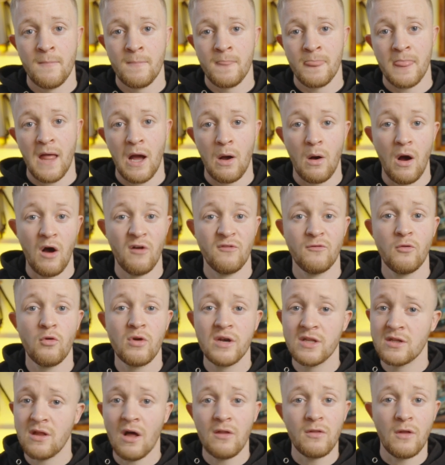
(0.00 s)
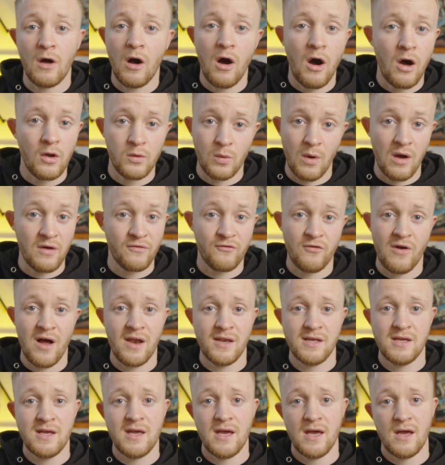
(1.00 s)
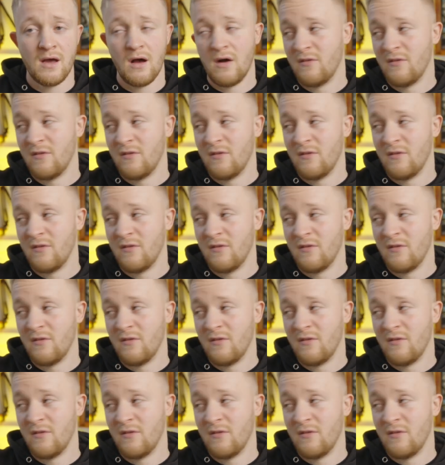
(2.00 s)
Now, I've already done the hard work throughout the year.